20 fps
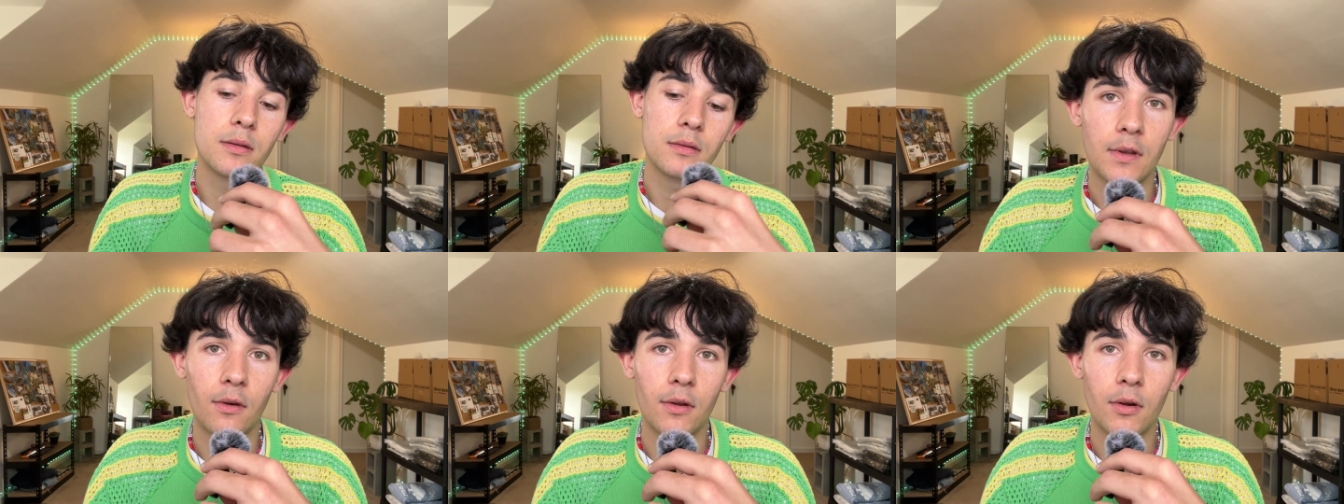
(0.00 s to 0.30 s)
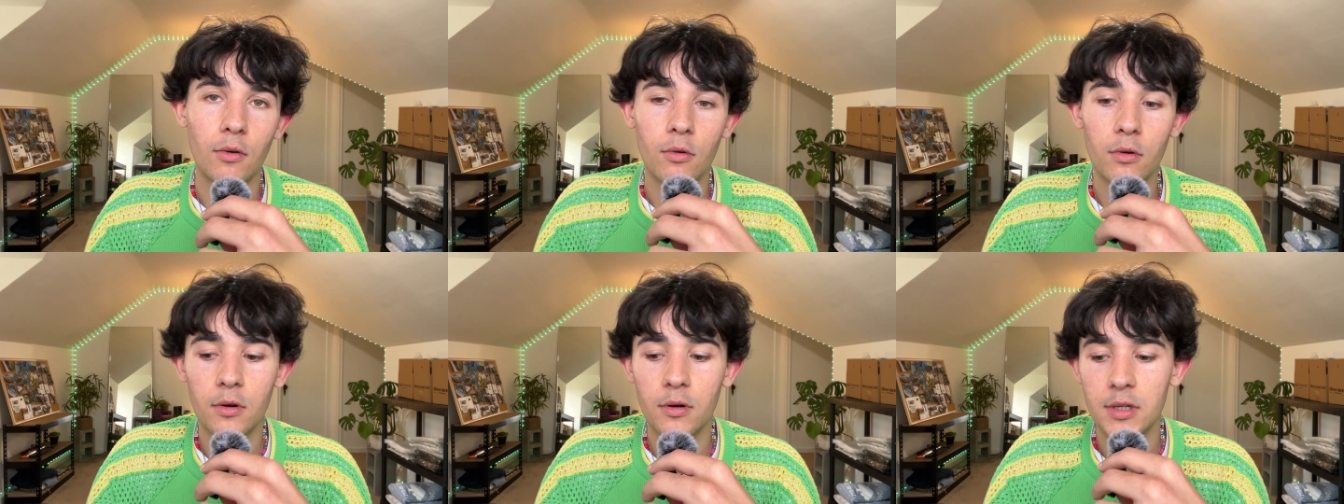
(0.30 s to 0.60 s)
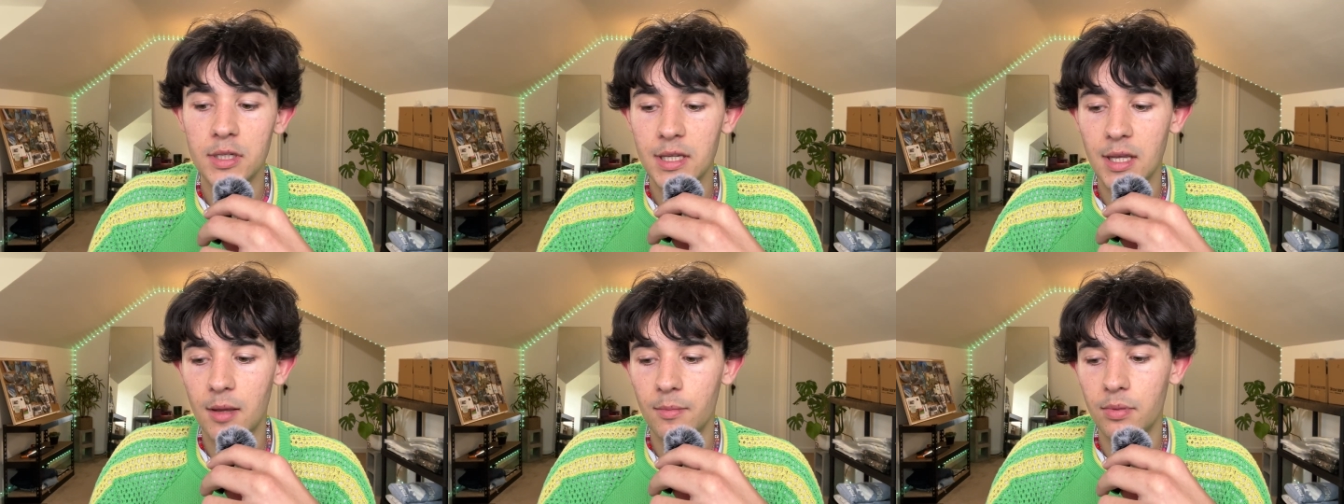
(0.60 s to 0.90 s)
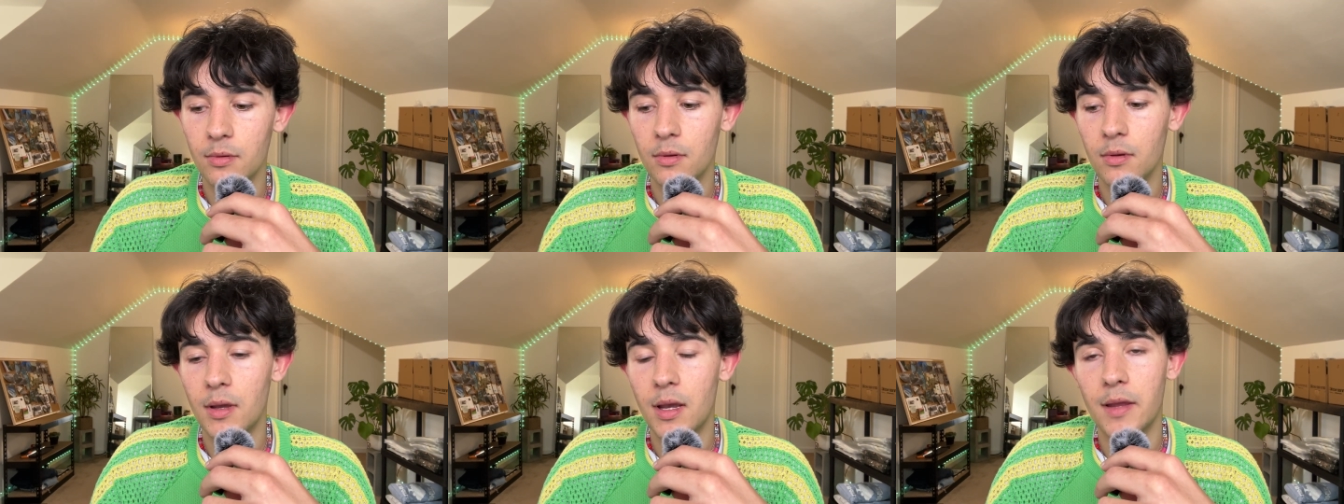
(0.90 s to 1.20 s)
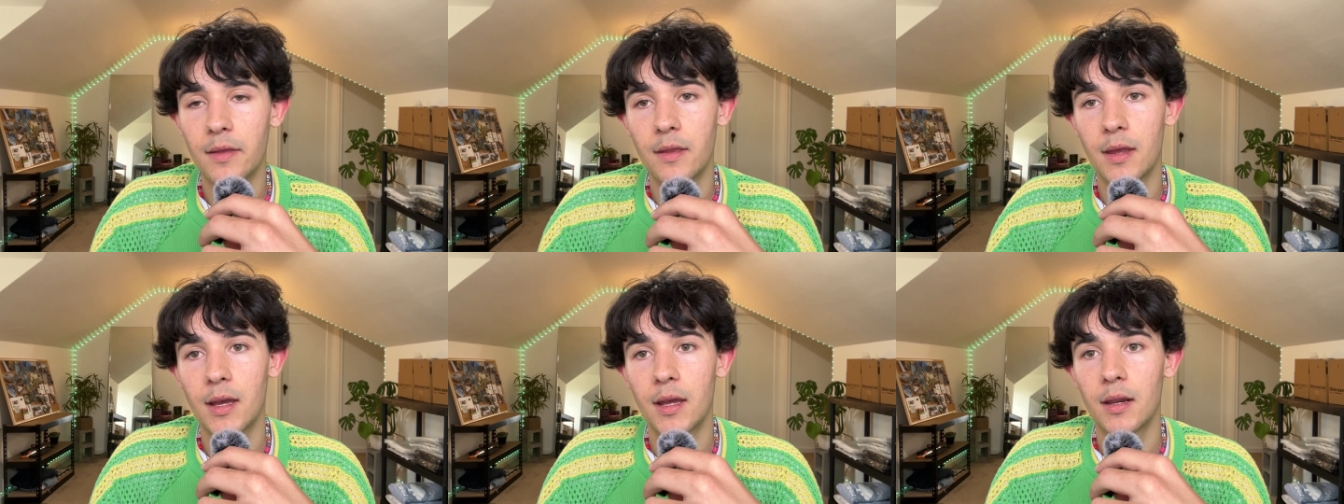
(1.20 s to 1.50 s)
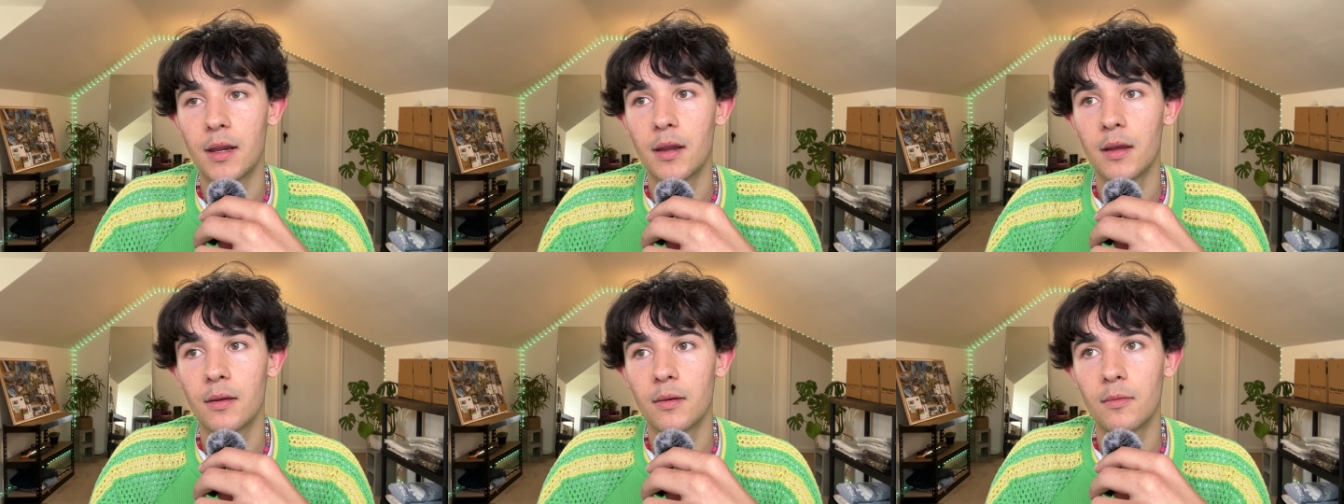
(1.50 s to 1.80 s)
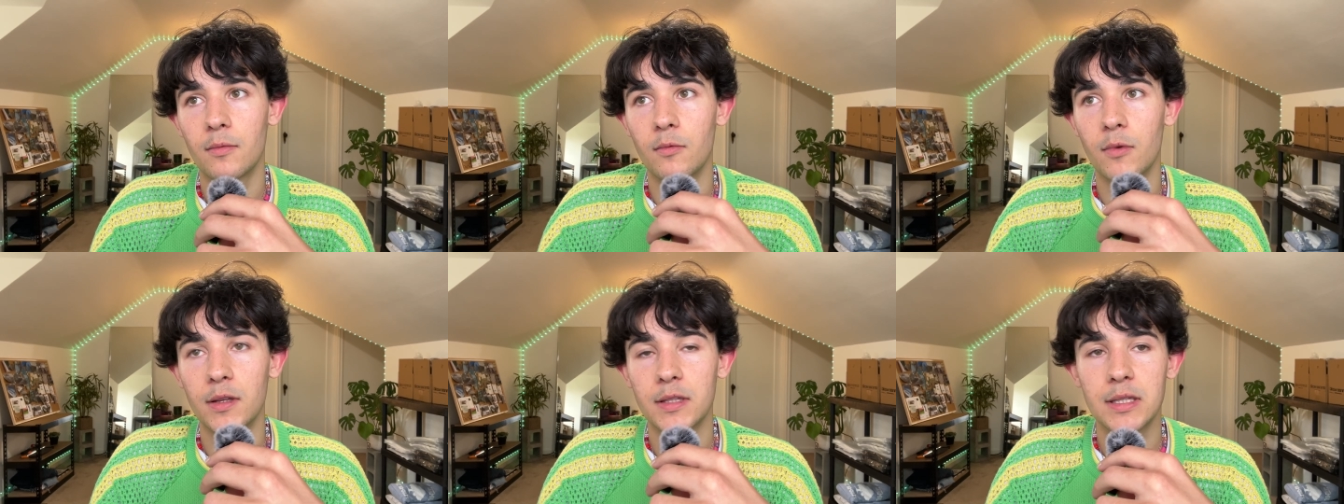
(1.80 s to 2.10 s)
So I'd order a sample and then
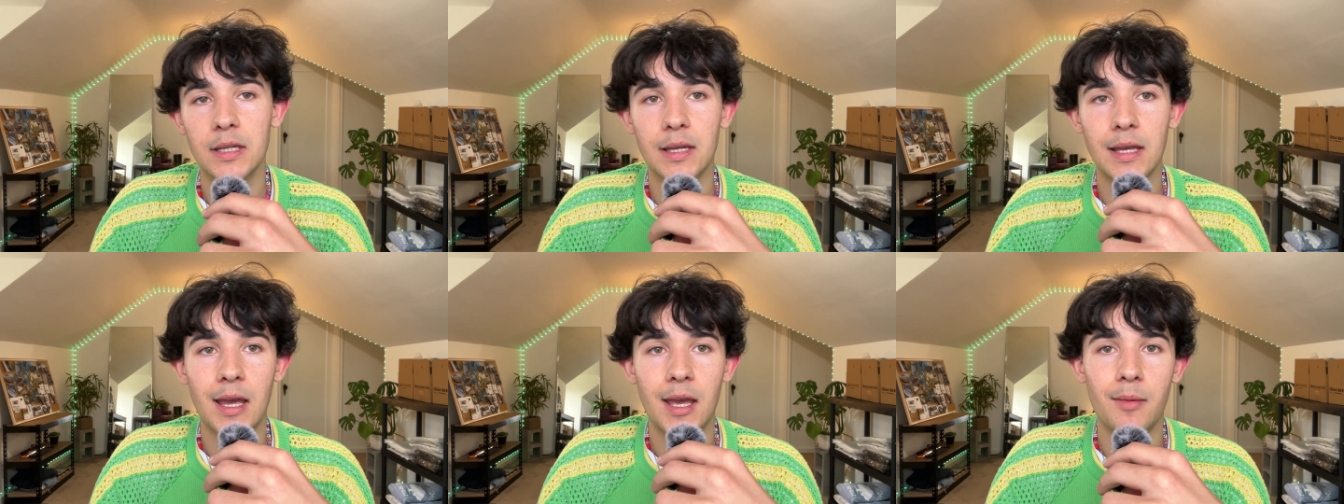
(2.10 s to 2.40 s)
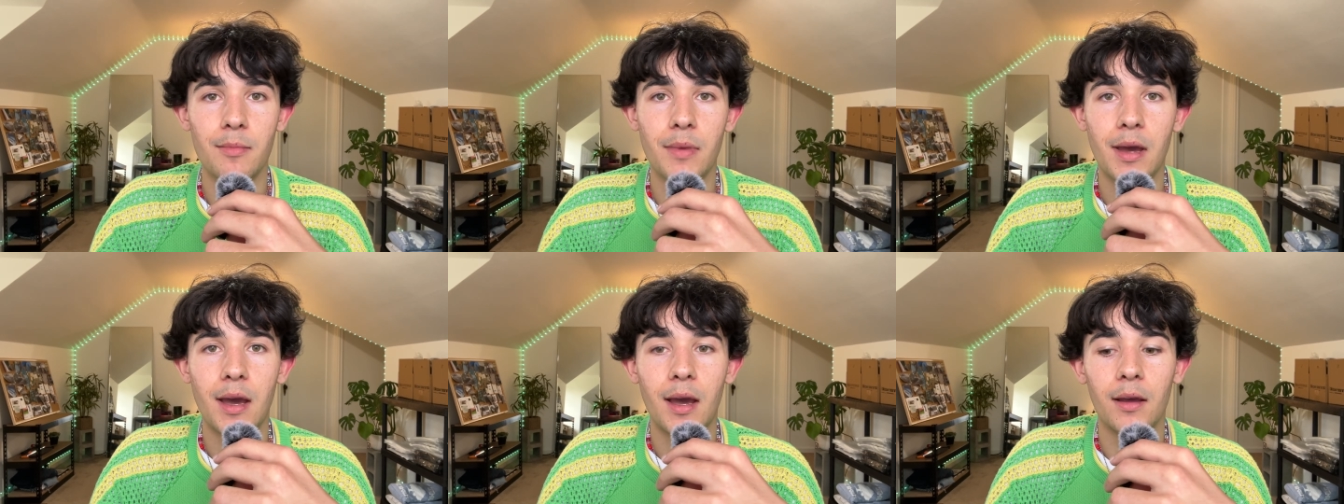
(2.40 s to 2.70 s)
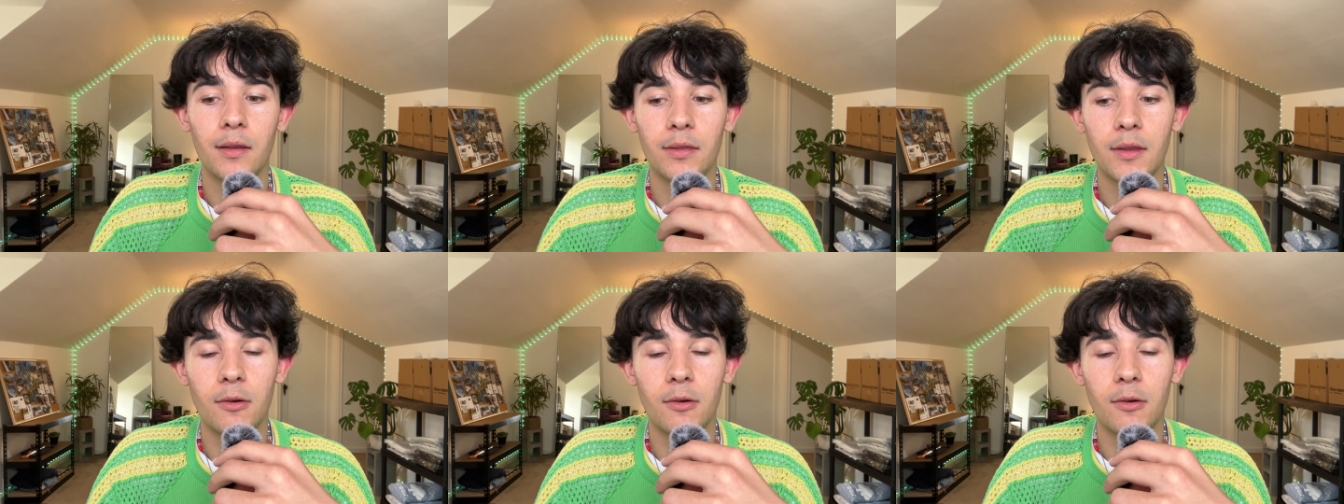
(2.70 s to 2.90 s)
once it came back,